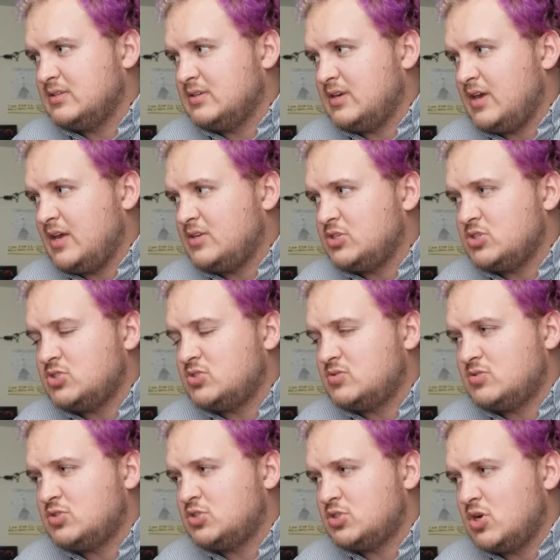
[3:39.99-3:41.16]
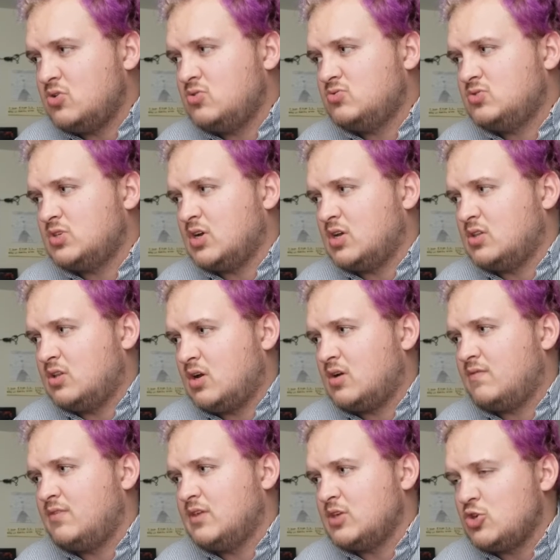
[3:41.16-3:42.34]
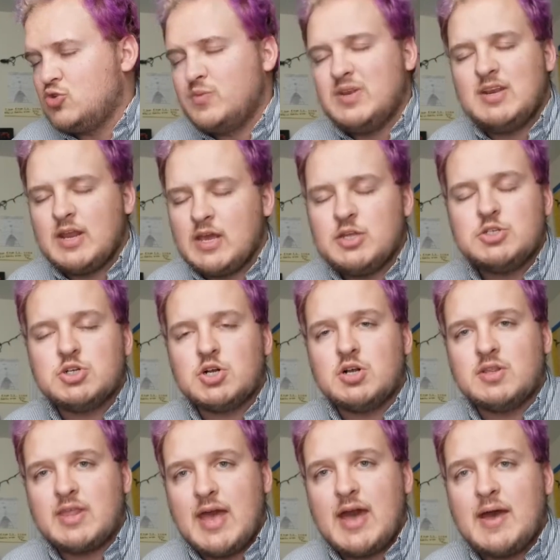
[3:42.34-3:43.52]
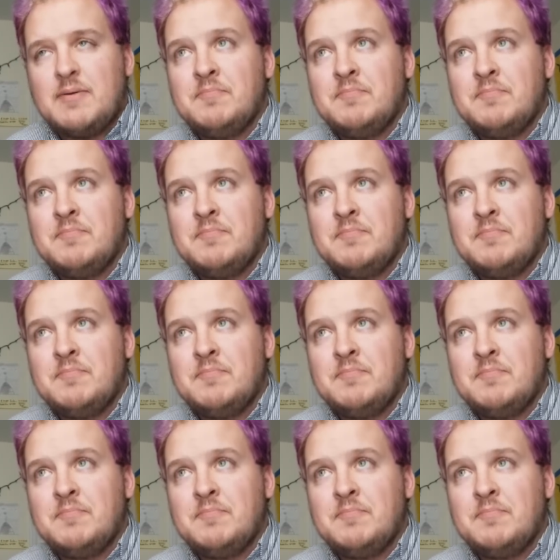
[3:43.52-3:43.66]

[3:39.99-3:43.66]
it just shows a lot of the human nature that